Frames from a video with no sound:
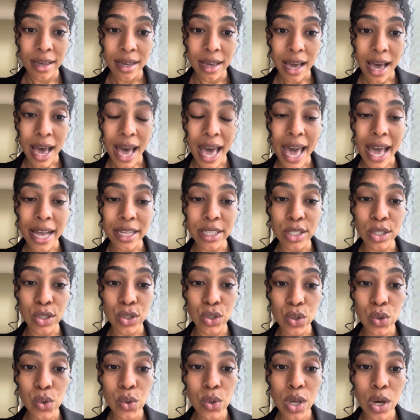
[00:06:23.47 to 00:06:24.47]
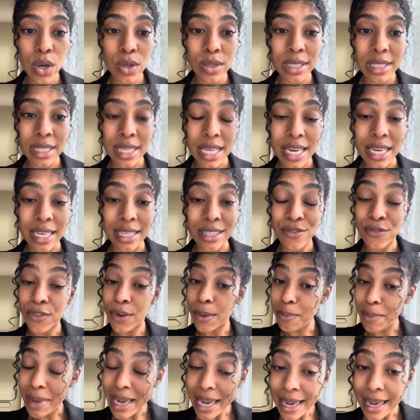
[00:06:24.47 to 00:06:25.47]
I had to do those things for
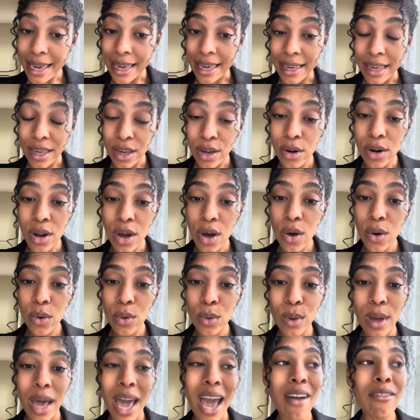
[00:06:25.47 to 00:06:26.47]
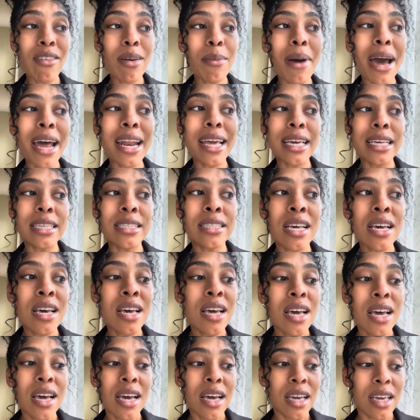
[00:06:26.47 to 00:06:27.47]
me. You know, everybody's,
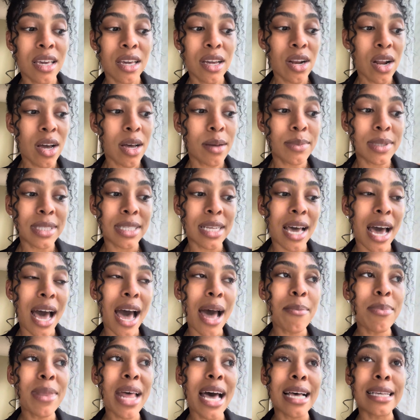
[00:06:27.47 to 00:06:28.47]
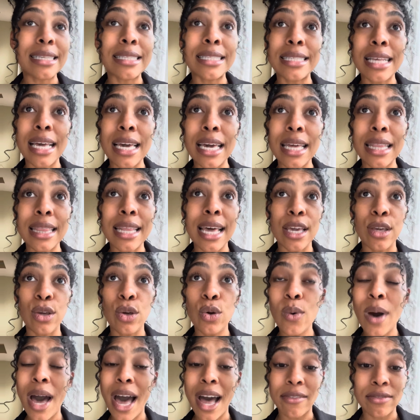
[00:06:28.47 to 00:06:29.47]
you know, I'm, I'm not saying that
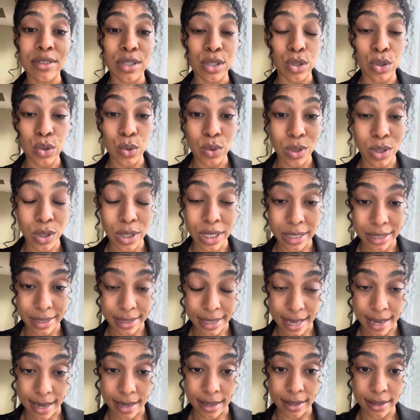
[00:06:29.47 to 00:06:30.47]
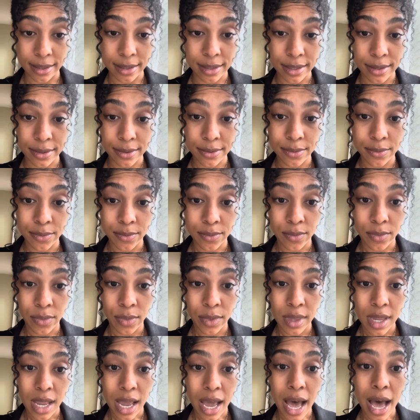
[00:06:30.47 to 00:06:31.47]
you have to do these things.
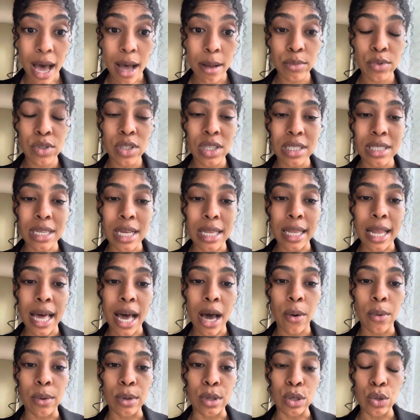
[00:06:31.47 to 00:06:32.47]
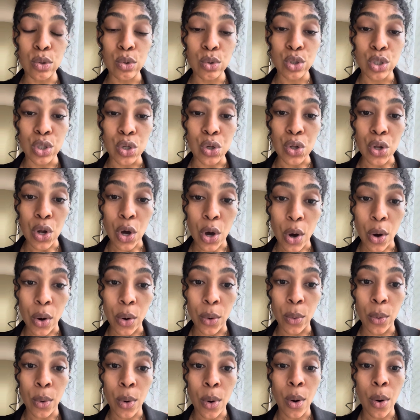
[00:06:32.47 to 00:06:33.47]
I'm just allowing you to
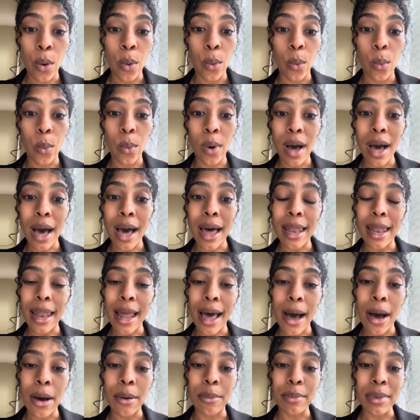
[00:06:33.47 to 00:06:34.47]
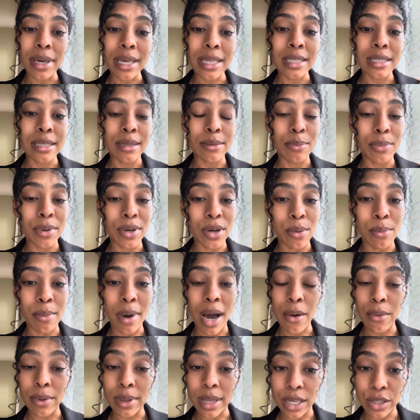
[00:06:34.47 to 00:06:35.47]
know what allowed me to build
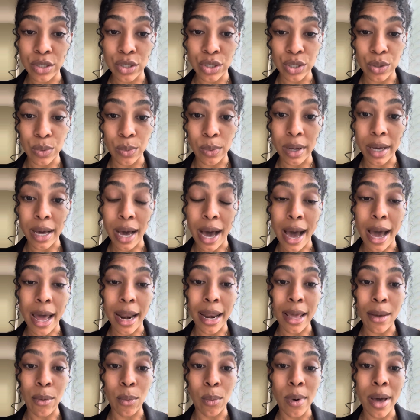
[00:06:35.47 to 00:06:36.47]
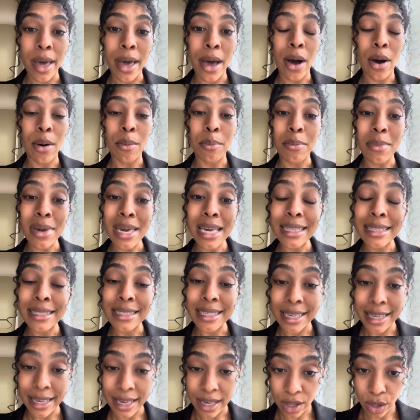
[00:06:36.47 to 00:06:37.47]
my relationship with God and what helped me
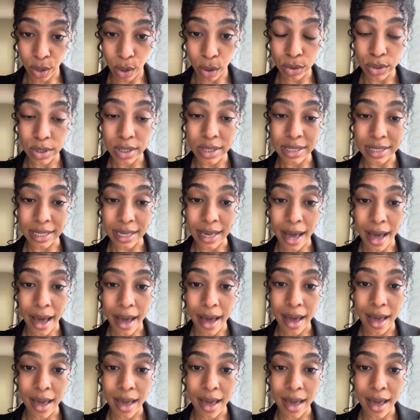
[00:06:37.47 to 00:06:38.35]
to get closer to God.